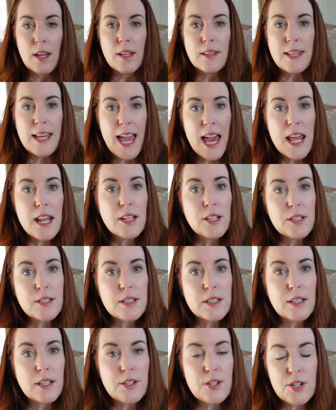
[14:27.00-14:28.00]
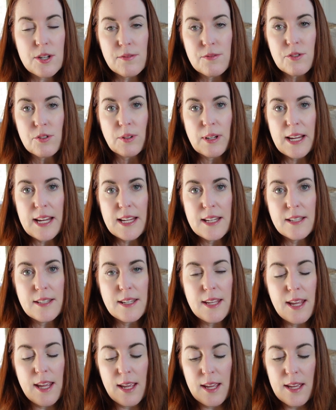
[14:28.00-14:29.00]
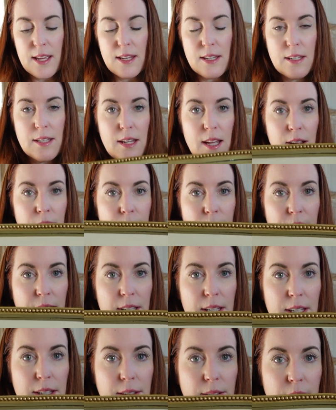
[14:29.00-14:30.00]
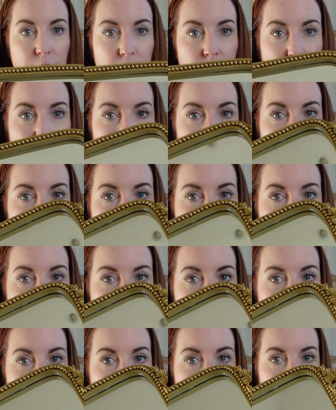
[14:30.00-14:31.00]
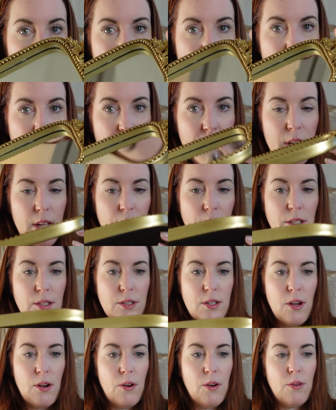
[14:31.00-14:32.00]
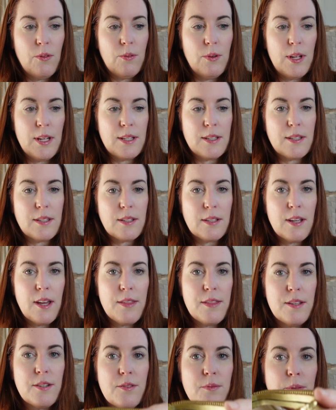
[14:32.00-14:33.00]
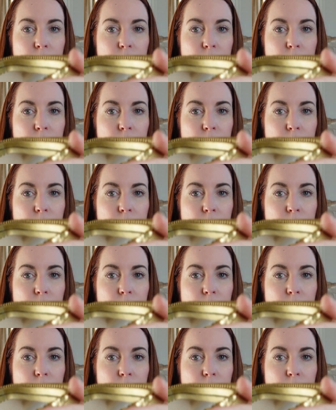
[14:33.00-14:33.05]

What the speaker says: They had a good selection of trays and I really liked this one. So it's got this